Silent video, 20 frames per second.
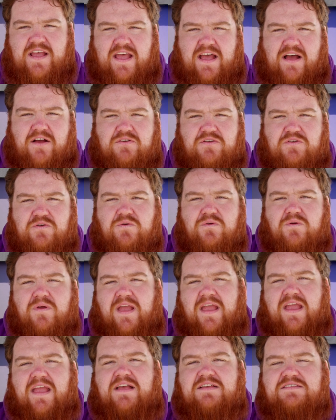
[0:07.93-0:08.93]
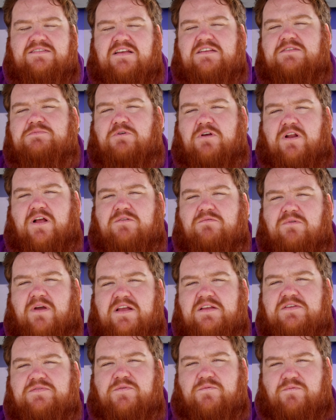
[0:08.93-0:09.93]
our new ESS product
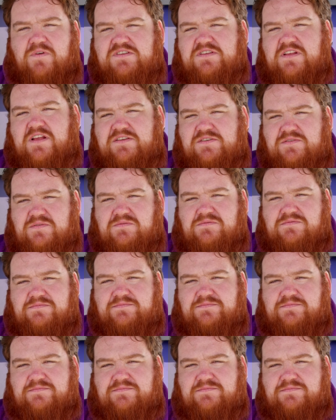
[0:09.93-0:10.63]
range for residential.